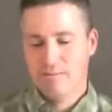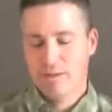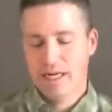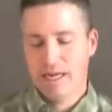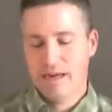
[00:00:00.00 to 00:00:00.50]

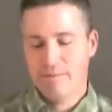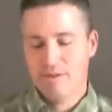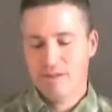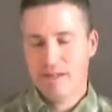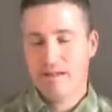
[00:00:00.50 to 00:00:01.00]
but I am
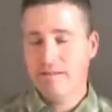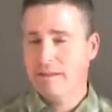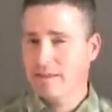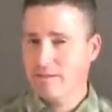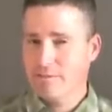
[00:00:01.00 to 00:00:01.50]
doing a
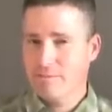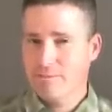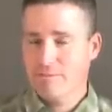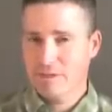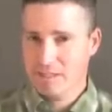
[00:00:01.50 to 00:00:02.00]
little
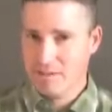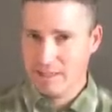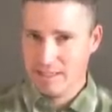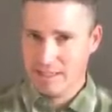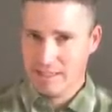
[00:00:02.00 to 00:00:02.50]

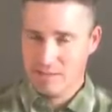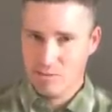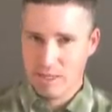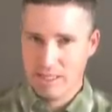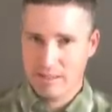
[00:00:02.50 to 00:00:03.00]
fundraising as
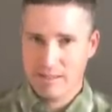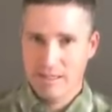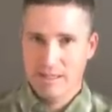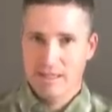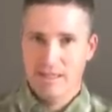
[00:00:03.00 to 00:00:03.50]
well.
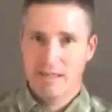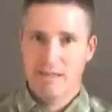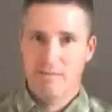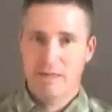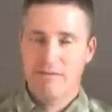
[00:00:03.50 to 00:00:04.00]

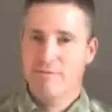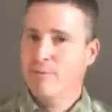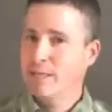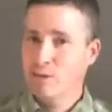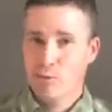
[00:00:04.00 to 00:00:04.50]
My
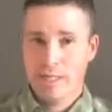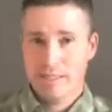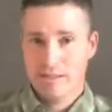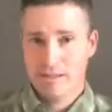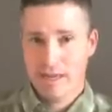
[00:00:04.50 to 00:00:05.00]

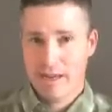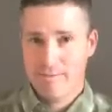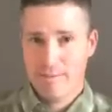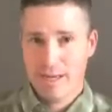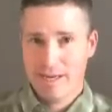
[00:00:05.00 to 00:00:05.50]
fundraiser
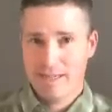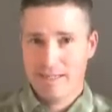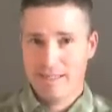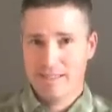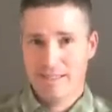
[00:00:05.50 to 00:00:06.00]

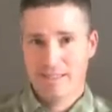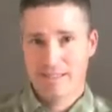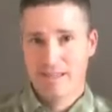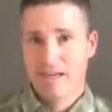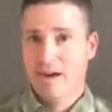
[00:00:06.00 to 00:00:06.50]
campaign is
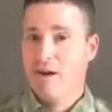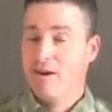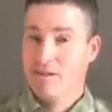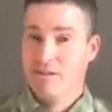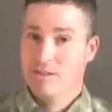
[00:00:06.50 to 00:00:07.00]

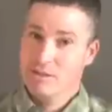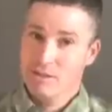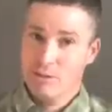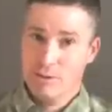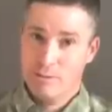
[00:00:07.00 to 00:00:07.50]
Heart
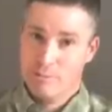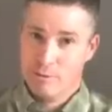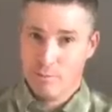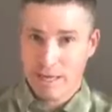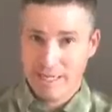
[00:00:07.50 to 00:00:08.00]
Surgery for
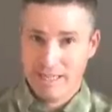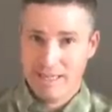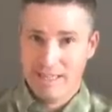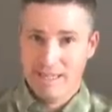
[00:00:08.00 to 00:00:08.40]
Mike